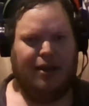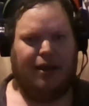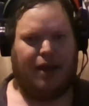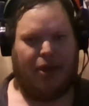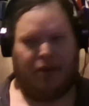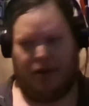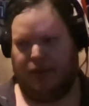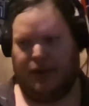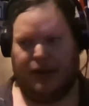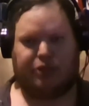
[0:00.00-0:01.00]
other
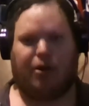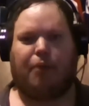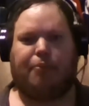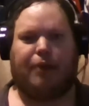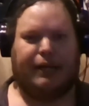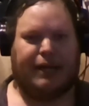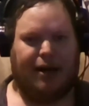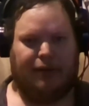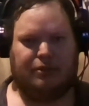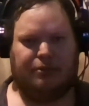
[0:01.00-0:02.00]
than the truck
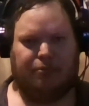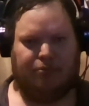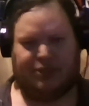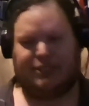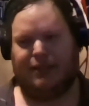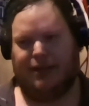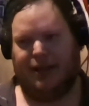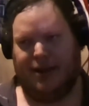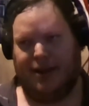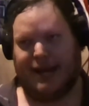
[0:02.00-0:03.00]
breakdowns, which
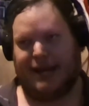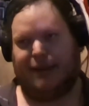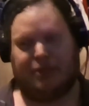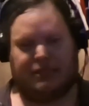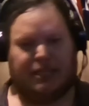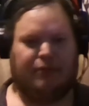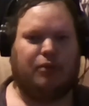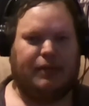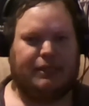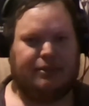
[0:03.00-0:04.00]
90% of
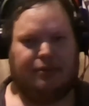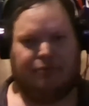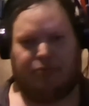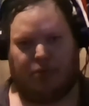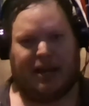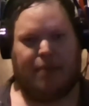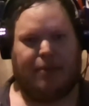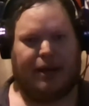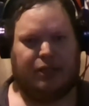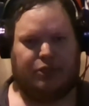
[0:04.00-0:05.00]
them were beyond
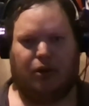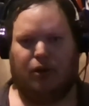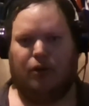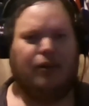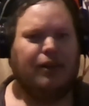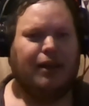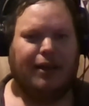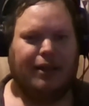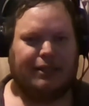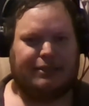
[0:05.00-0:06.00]
my control.
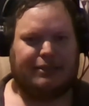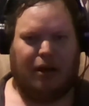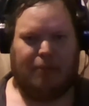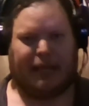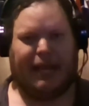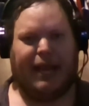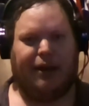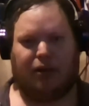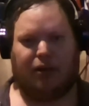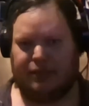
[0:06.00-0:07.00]
It's all
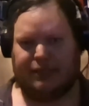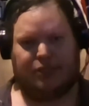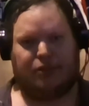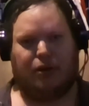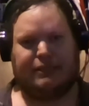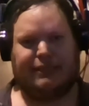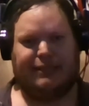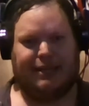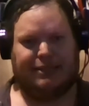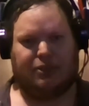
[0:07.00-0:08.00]
mechanical because that truck's a
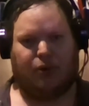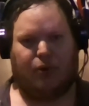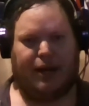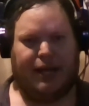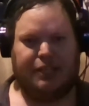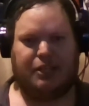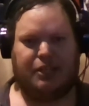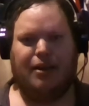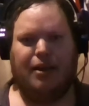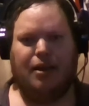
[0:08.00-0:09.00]
dinosaur age.
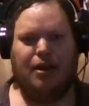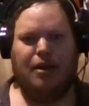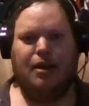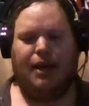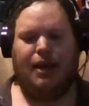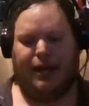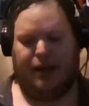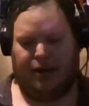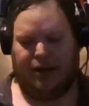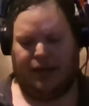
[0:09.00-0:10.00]
And
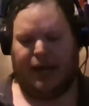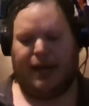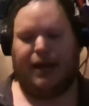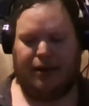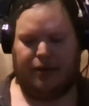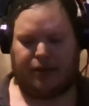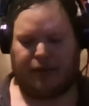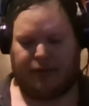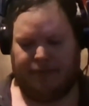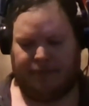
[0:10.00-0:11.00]
yeah,
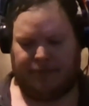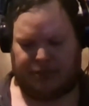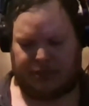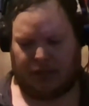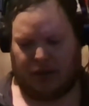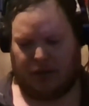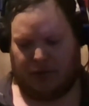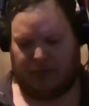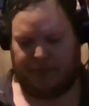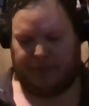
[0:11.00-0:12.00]

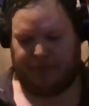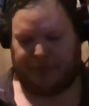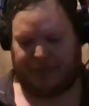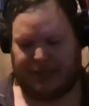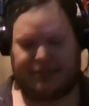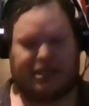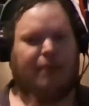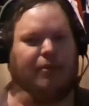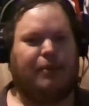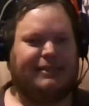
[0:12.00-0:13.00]
so sorry
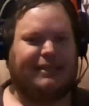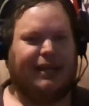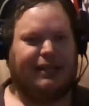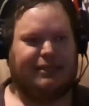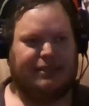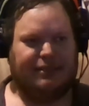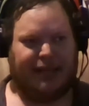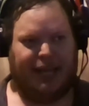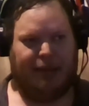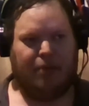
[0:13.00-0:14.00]
about my sinuses. They
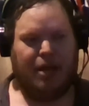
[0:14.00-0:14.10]
keep